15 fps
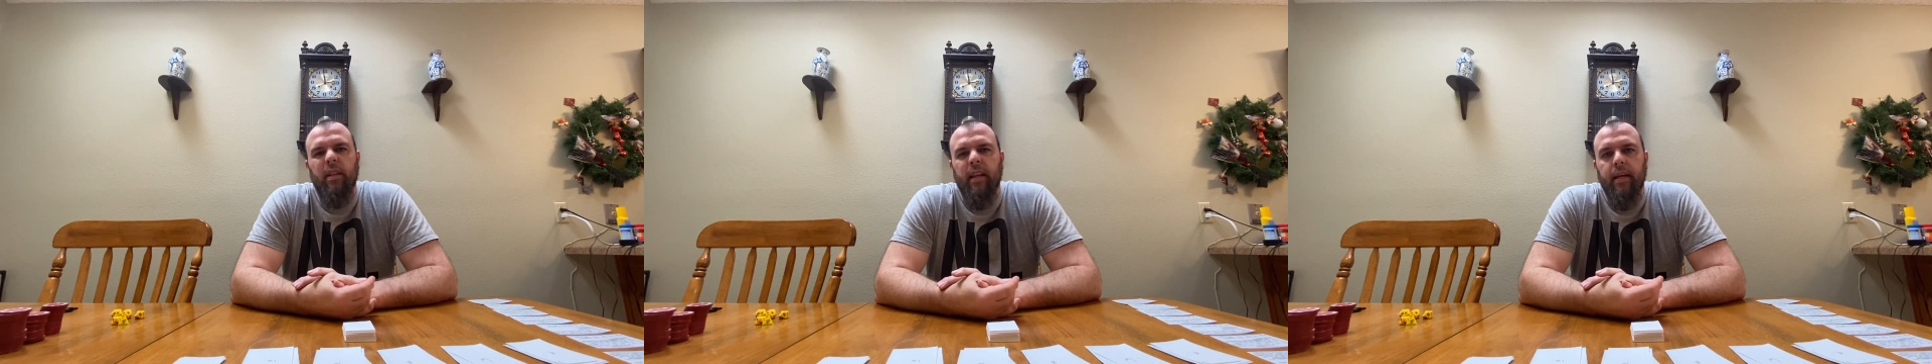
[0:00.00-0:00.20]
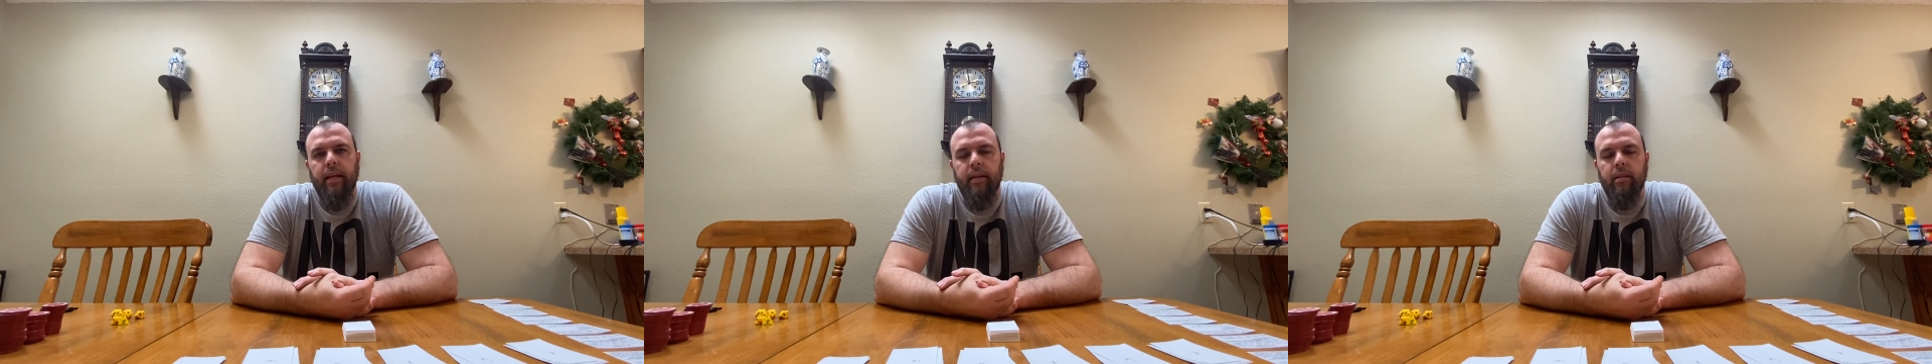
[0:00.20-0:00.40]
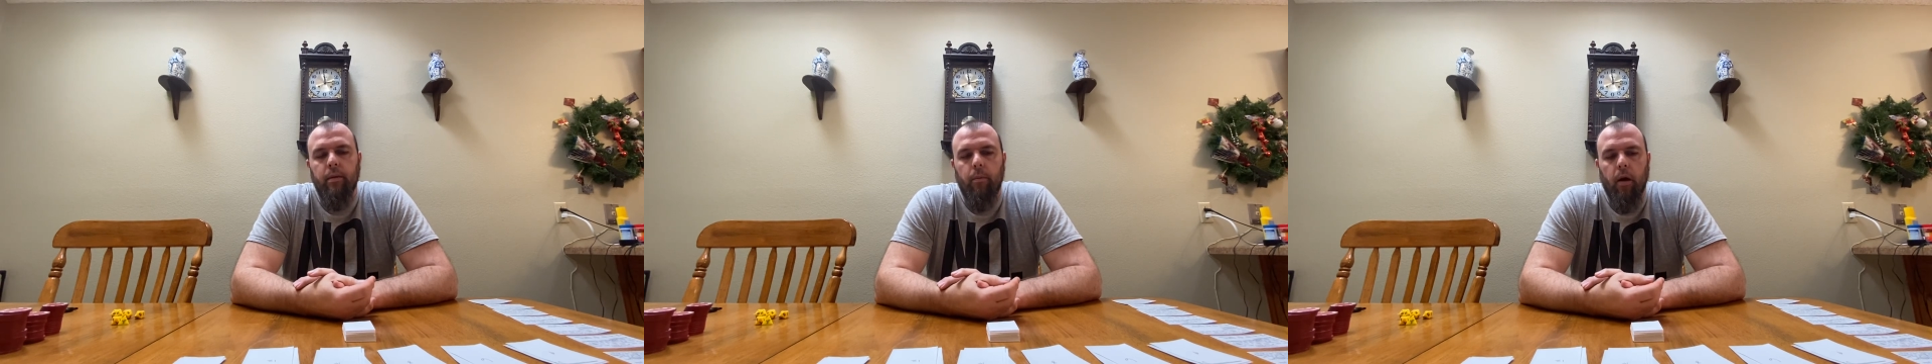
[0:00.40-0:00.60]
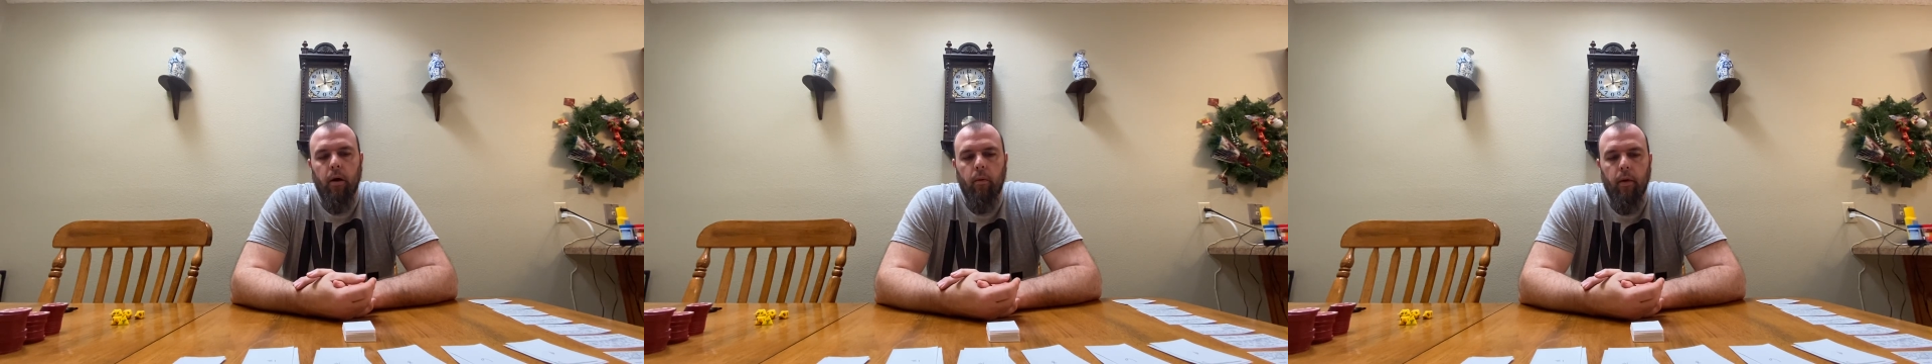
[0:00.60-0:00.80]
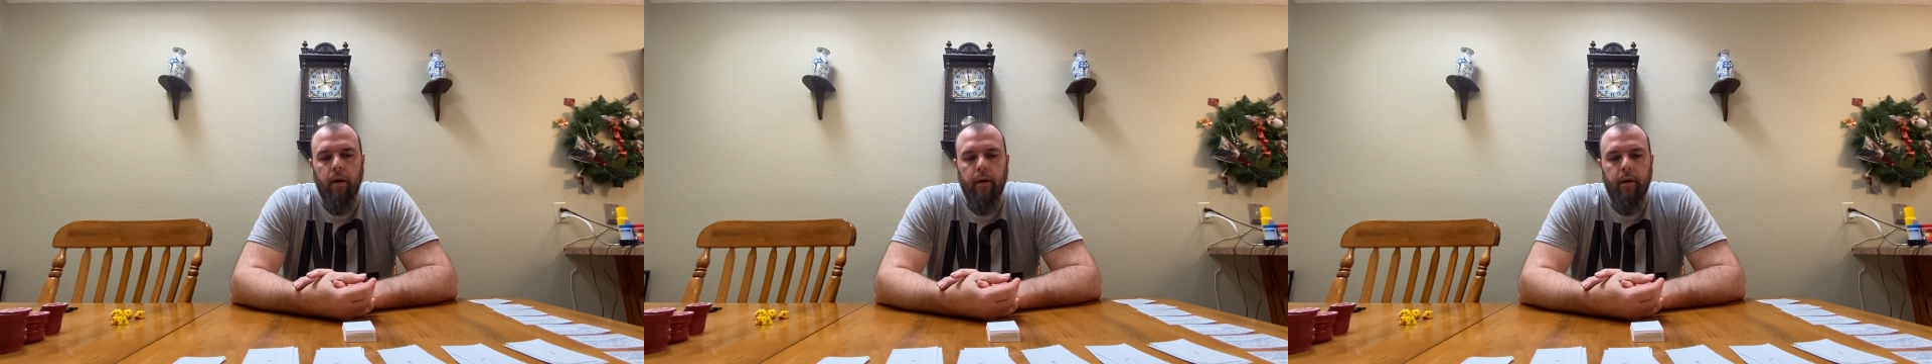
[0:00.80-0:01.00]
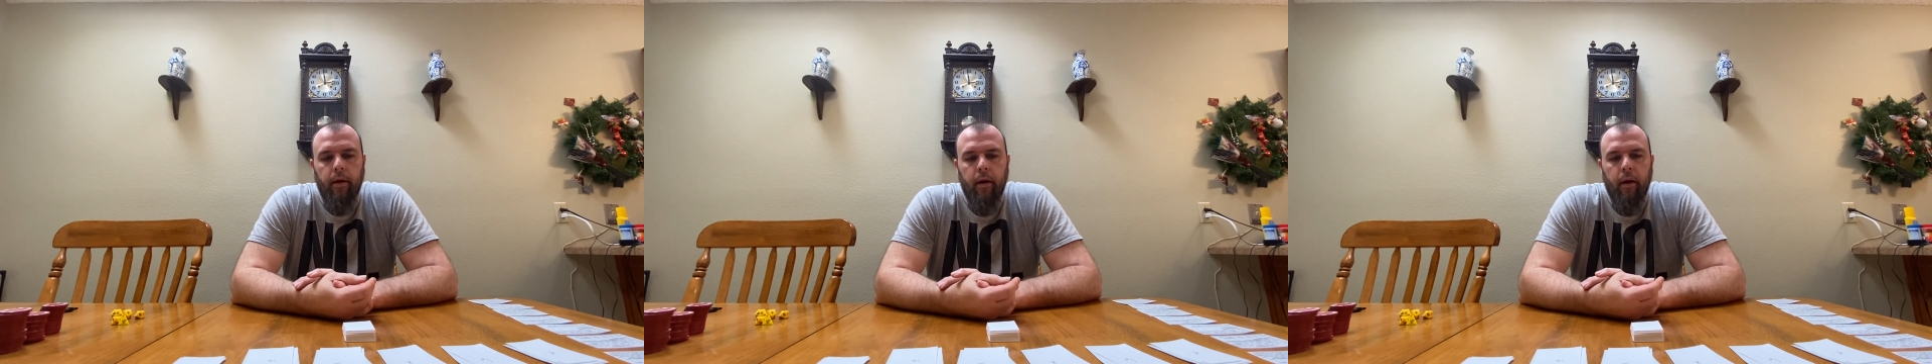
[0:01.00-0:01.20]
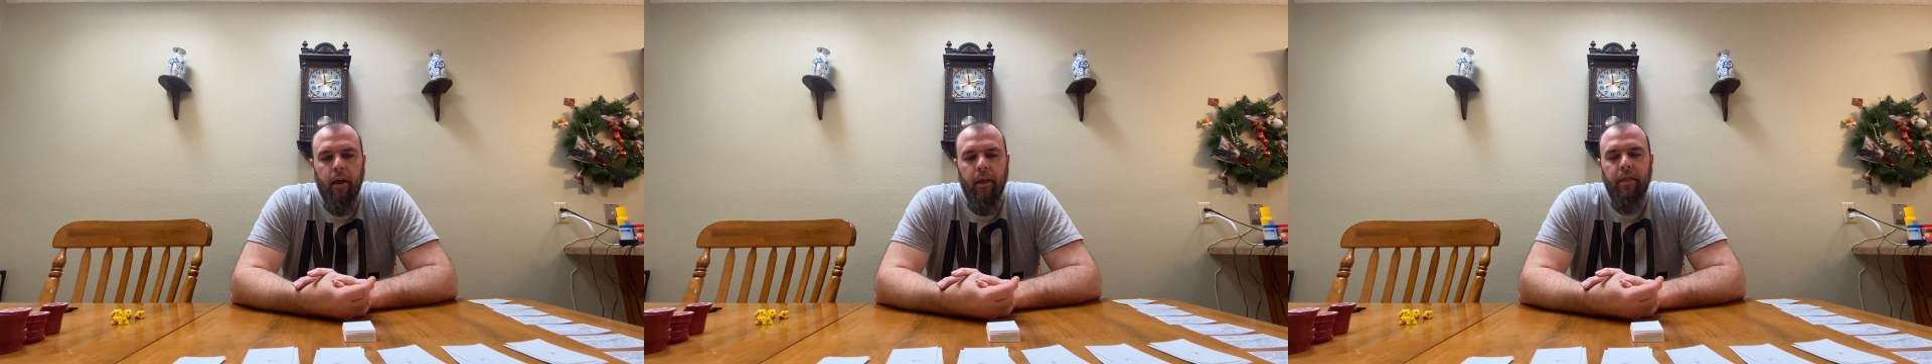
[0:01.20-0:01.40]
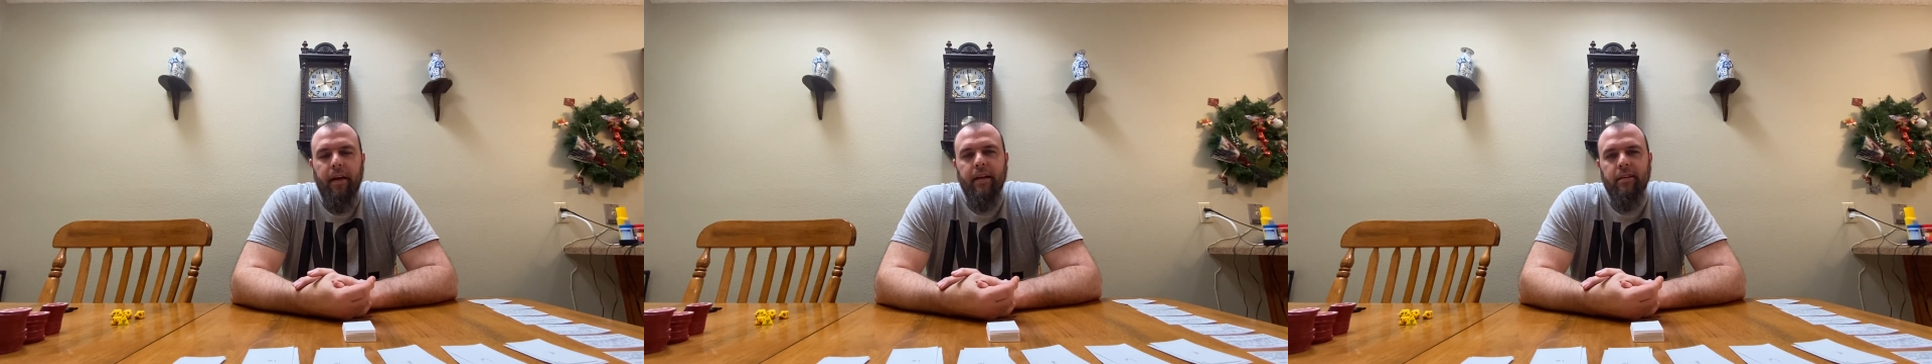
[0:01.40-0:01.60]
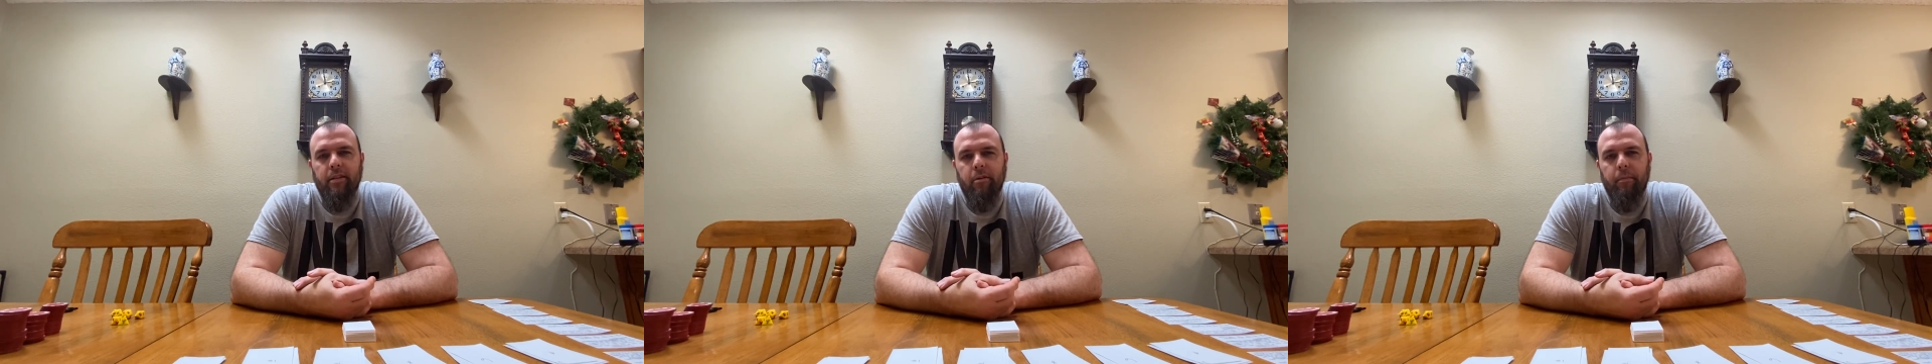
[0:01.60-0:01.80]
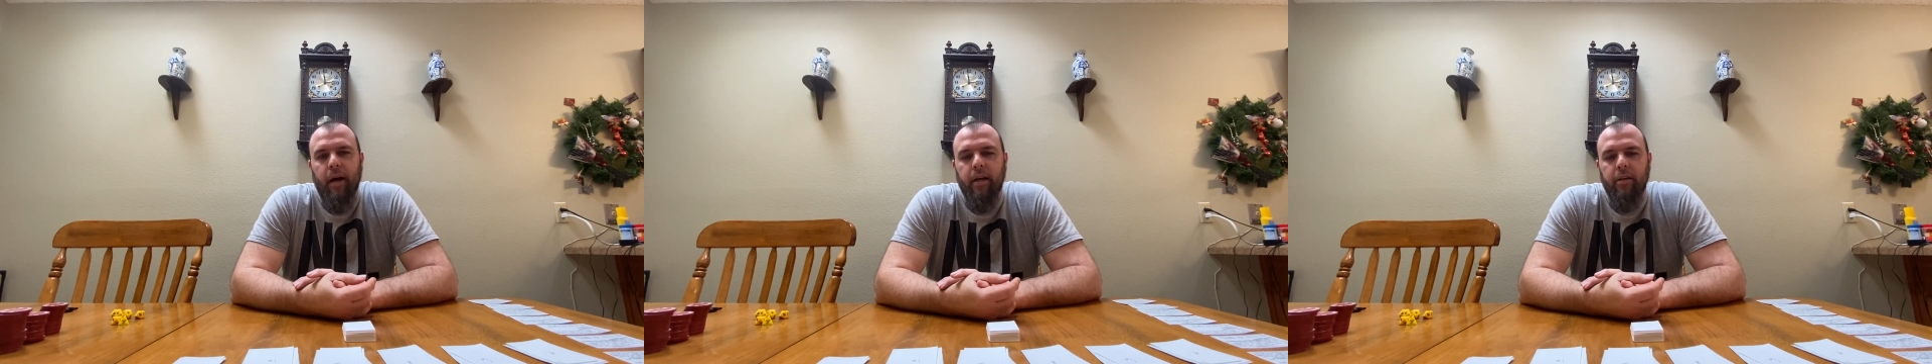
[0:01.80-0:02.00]
They need some artwork. Thanks so
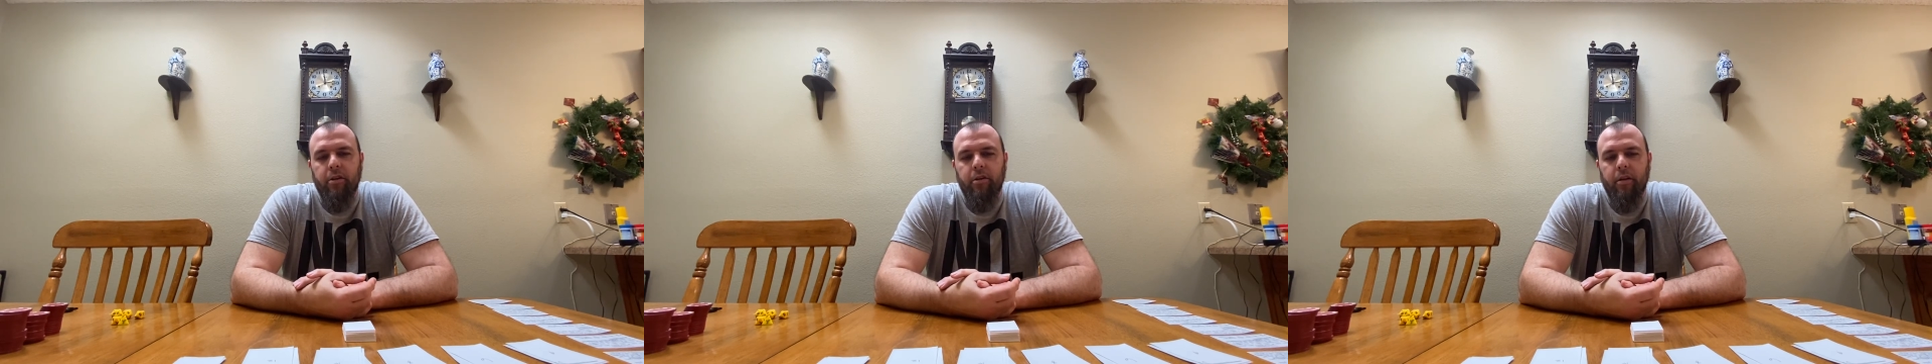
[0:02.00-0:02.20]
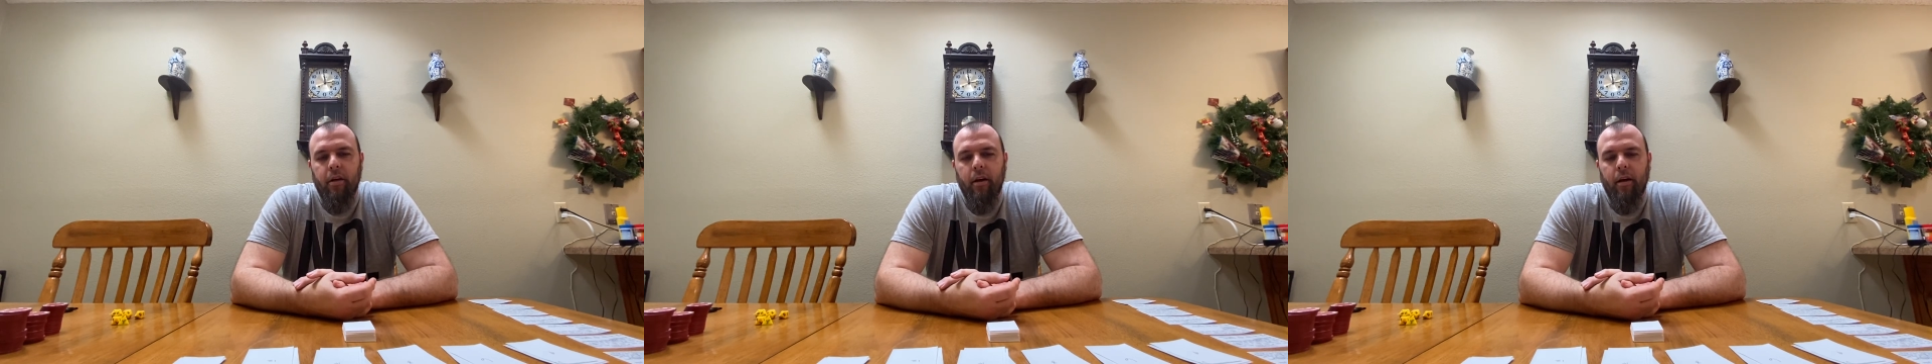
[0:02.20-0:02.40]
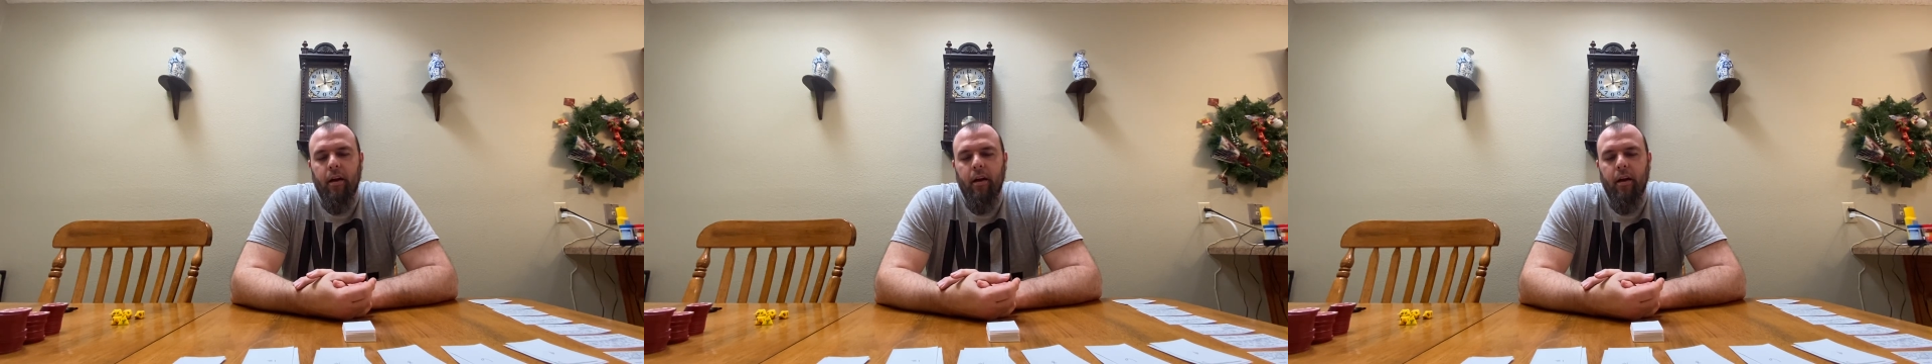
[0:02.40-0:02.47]
much.